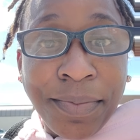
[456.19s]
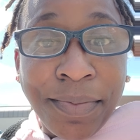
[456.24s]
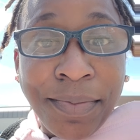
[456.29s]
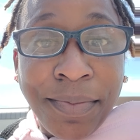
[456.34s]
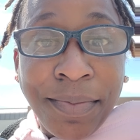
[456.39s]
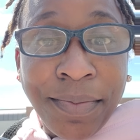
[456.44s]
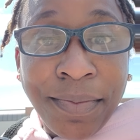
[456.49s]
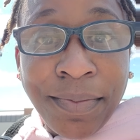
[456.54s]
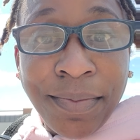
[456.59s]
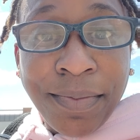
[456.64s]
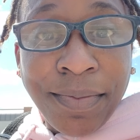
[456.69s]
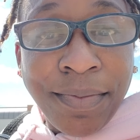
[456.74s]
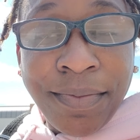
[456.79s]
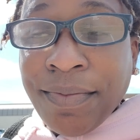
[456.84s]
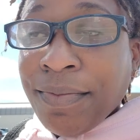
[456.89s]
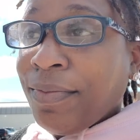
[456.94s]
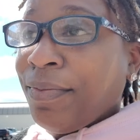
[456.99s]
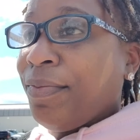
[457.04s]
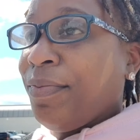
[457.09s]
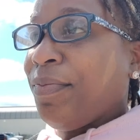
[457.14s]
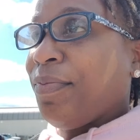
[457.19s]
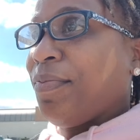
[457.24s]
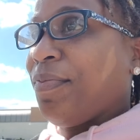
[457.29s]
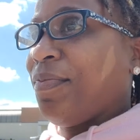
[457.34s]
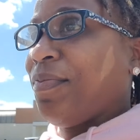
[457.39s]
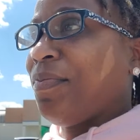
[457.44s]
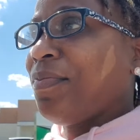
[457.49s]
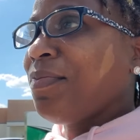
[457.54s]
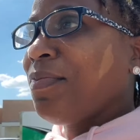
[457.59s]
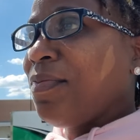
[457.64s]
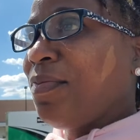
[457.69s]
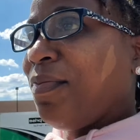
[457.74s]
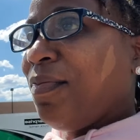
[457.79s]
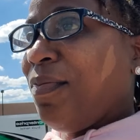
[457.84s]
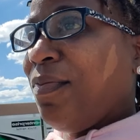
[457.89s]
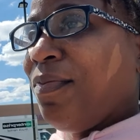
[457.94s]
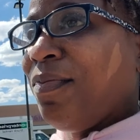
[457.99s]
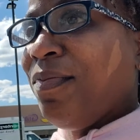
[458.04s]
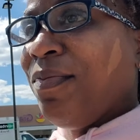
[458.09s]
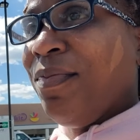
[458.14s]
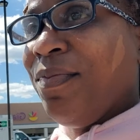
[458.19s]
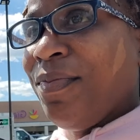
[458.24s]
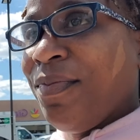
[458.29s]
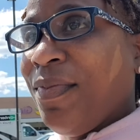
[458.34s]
(no one is talking)